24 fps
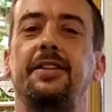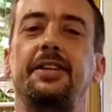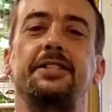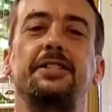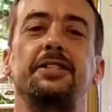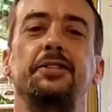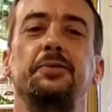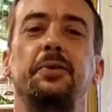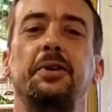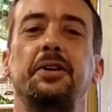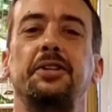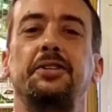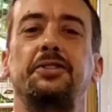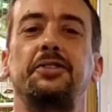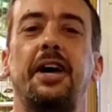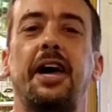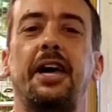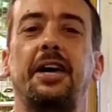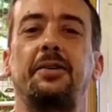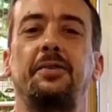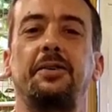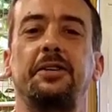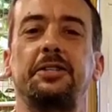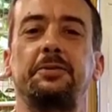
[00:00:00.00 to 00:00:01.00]
This is Will the
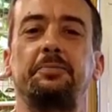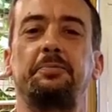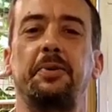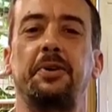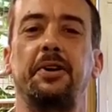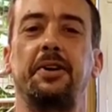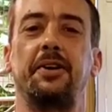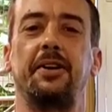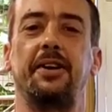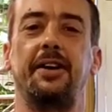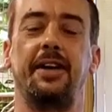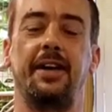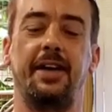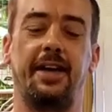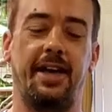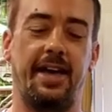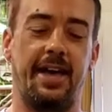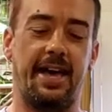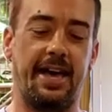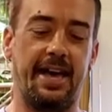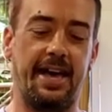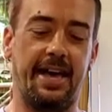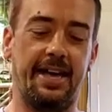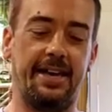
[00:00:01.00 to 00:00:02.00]
Dragon Whisperer,
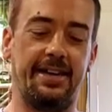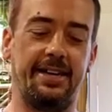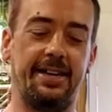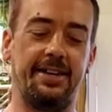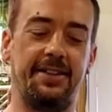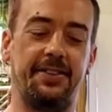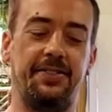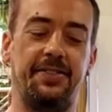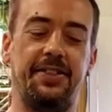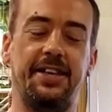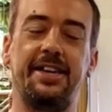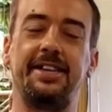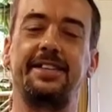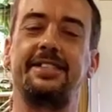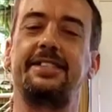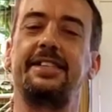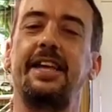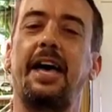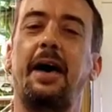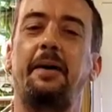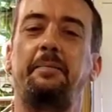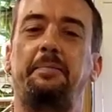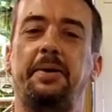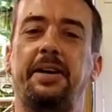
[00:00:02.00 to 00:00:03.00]
and
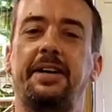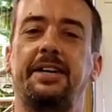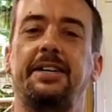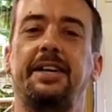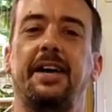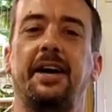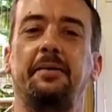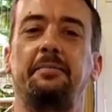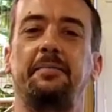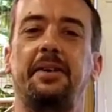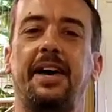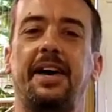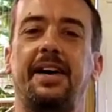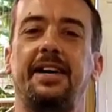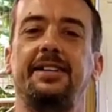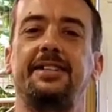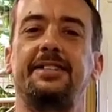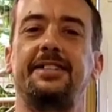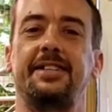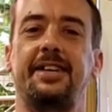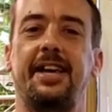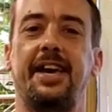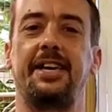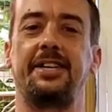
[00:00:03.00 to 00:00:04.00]
this I picked up
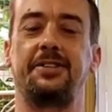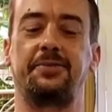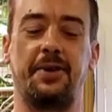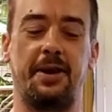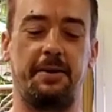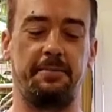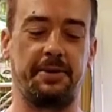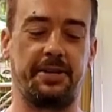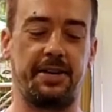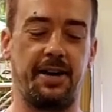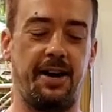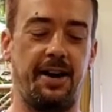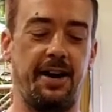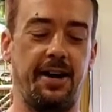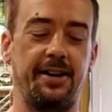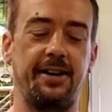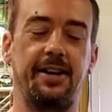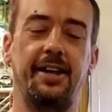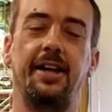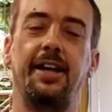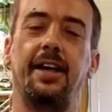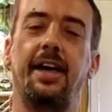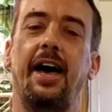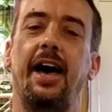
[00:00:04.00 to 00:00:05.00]
at today's Repticon.
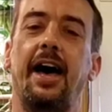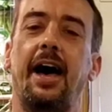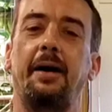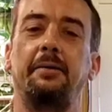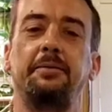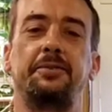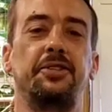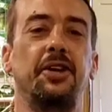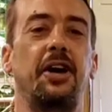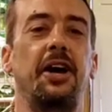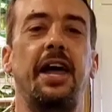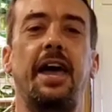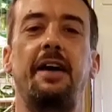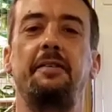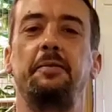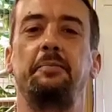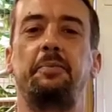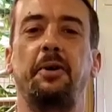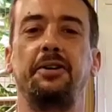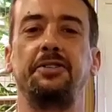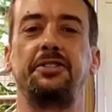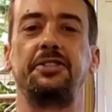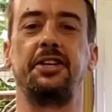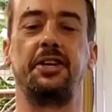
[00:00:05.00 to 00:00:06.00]
I'm sorry I haven't
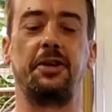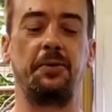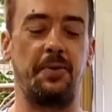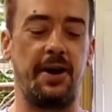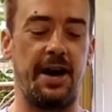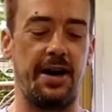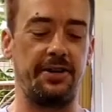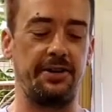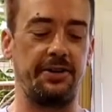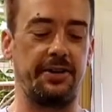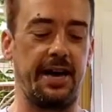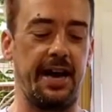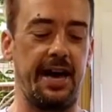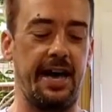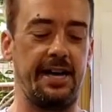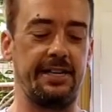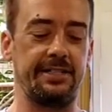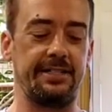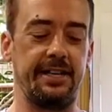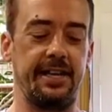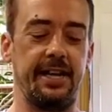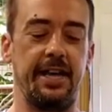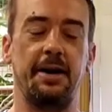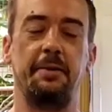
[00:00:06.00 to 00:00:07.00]
posted in a while, you
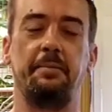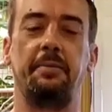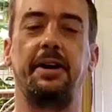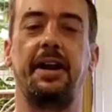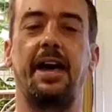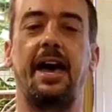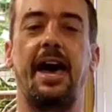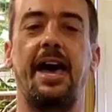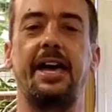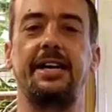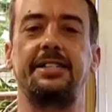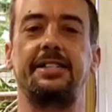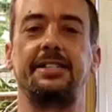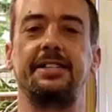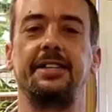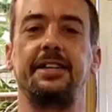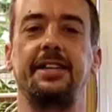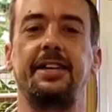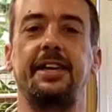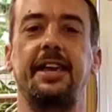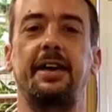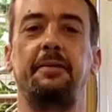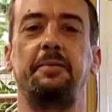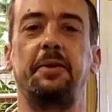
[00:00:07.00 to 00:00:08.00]
guys, but I
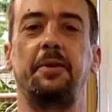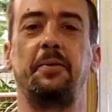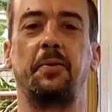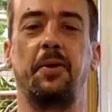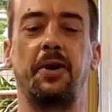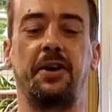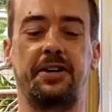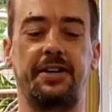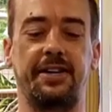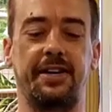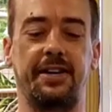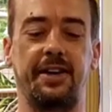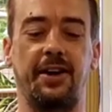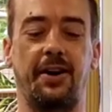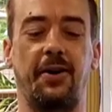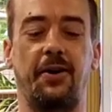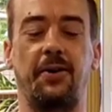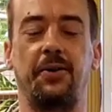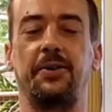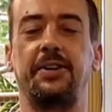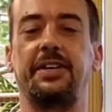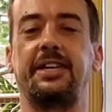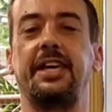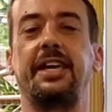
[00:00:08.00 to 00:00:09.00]
actually have been working
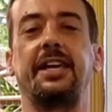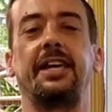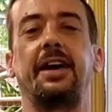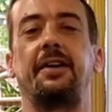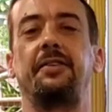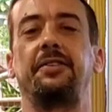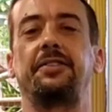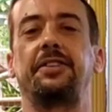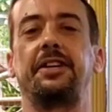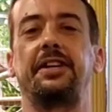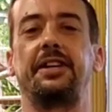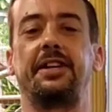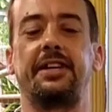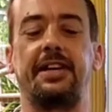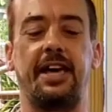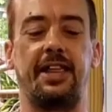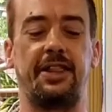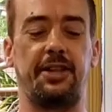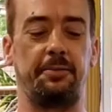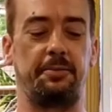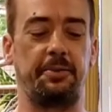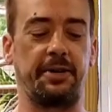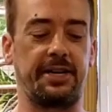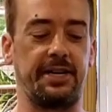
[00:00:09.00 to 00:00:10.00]
on getting everything
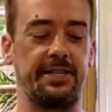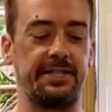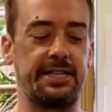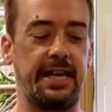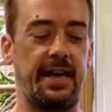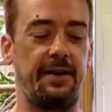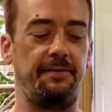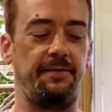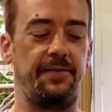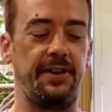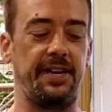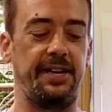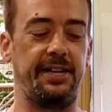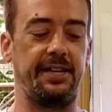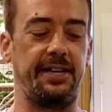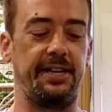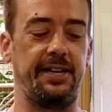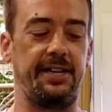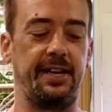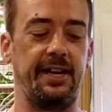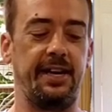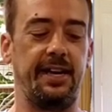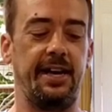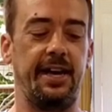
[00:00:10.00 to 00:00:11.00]
together because I
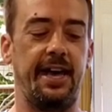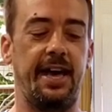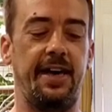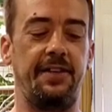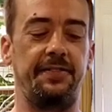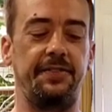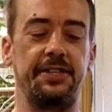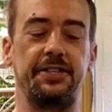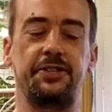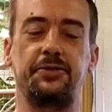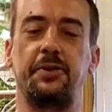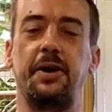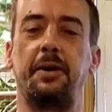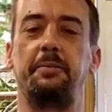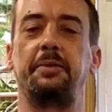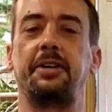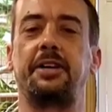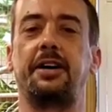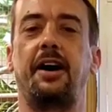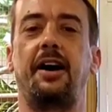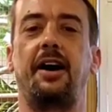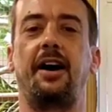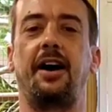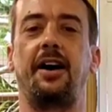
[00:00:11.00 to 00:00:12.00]
vended at this
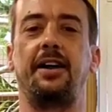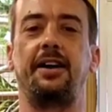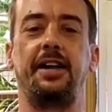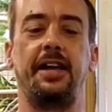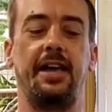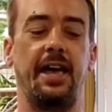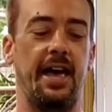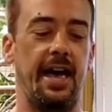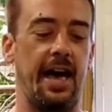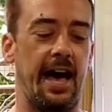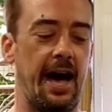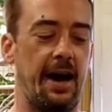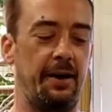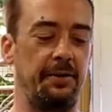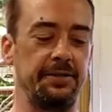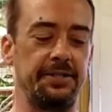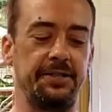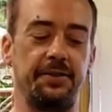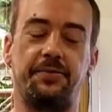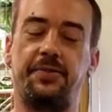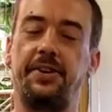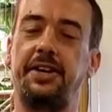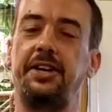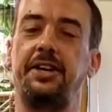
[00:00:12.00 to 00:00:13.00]
Repticon. I
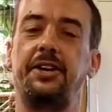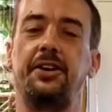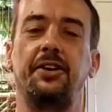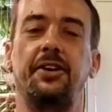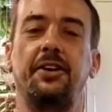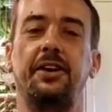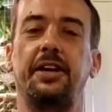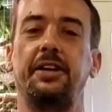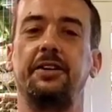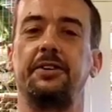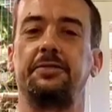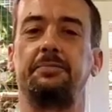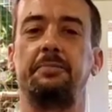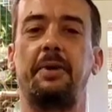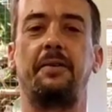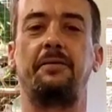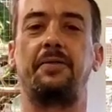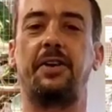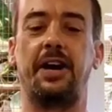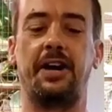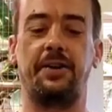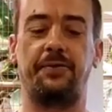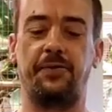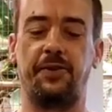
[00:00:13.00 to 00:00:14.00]
was a vendor. It was my
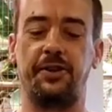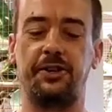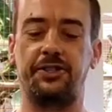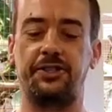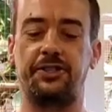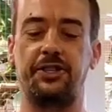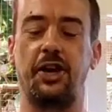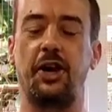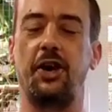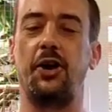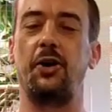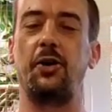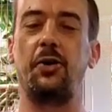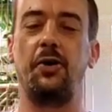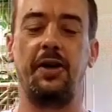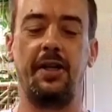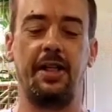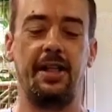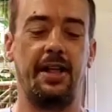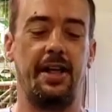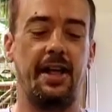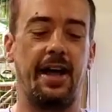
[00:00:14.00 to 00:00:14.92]
very first show.